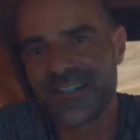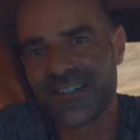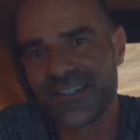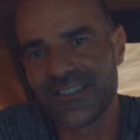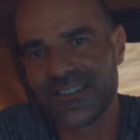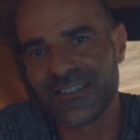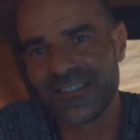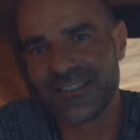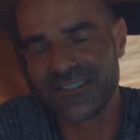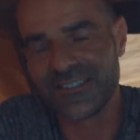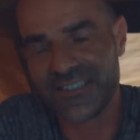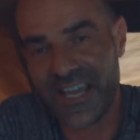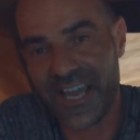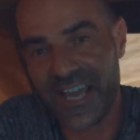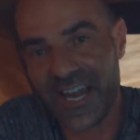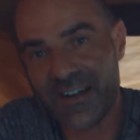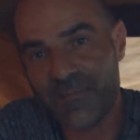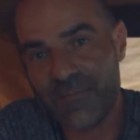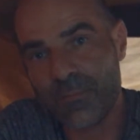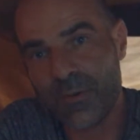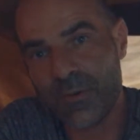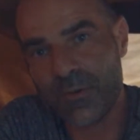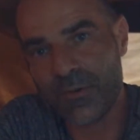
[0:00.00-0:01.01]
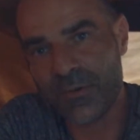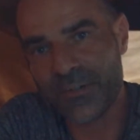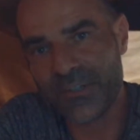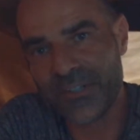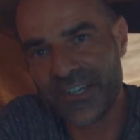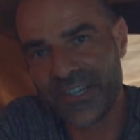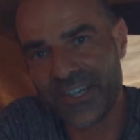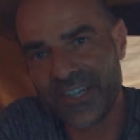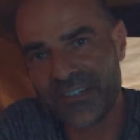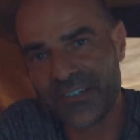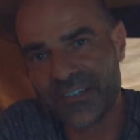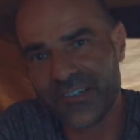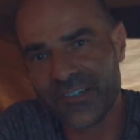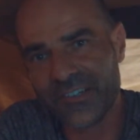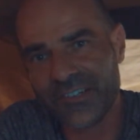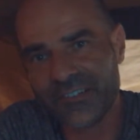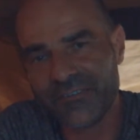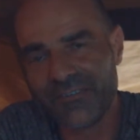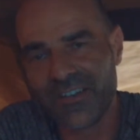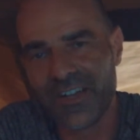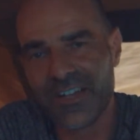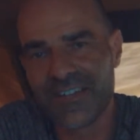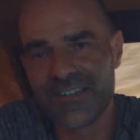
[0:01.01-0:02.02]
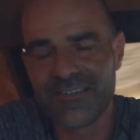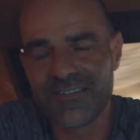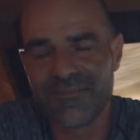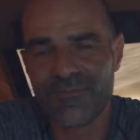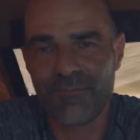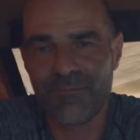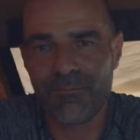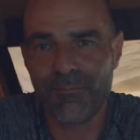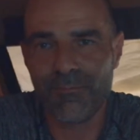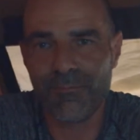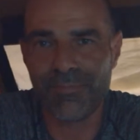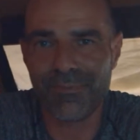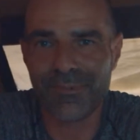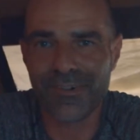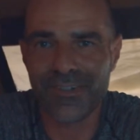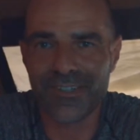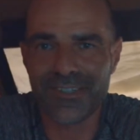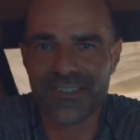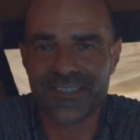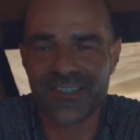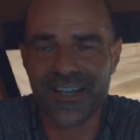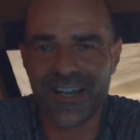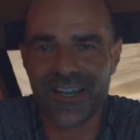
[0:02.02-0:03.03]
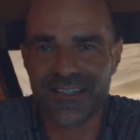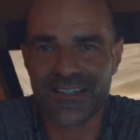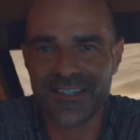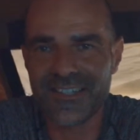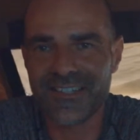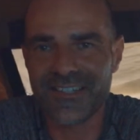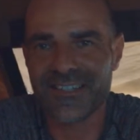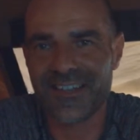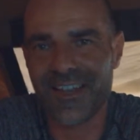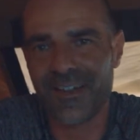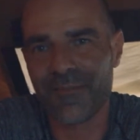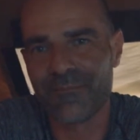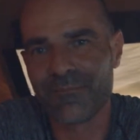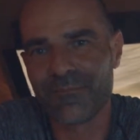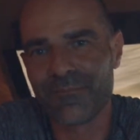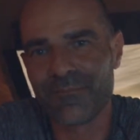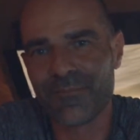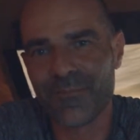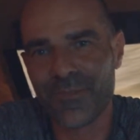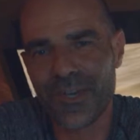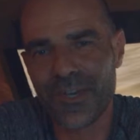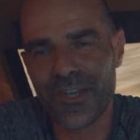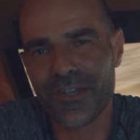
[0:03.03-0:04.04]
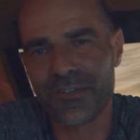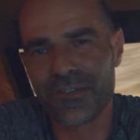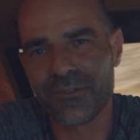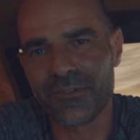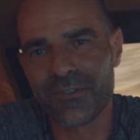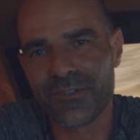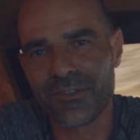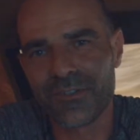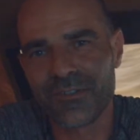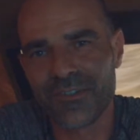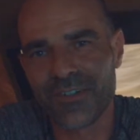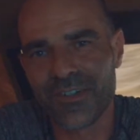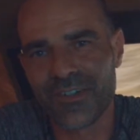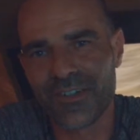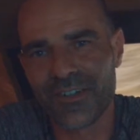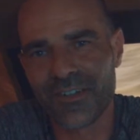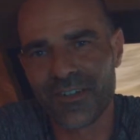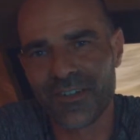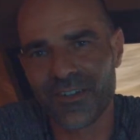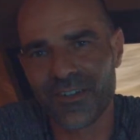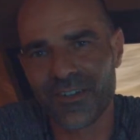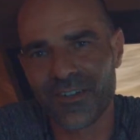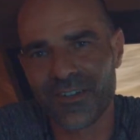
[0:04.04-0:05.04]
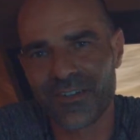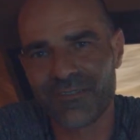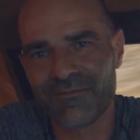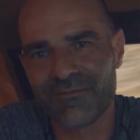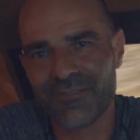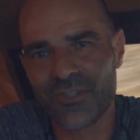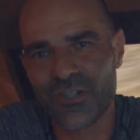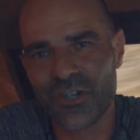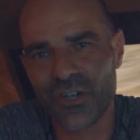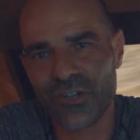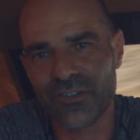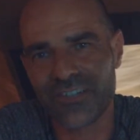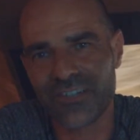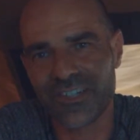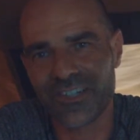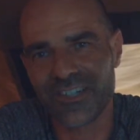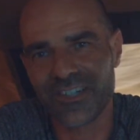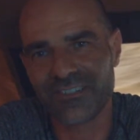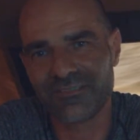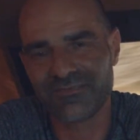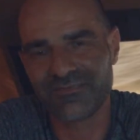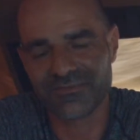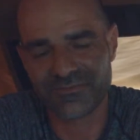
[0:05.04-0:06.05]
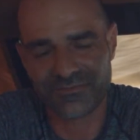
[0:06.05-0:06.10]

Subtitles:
airport here. But I did some pretty good shot there.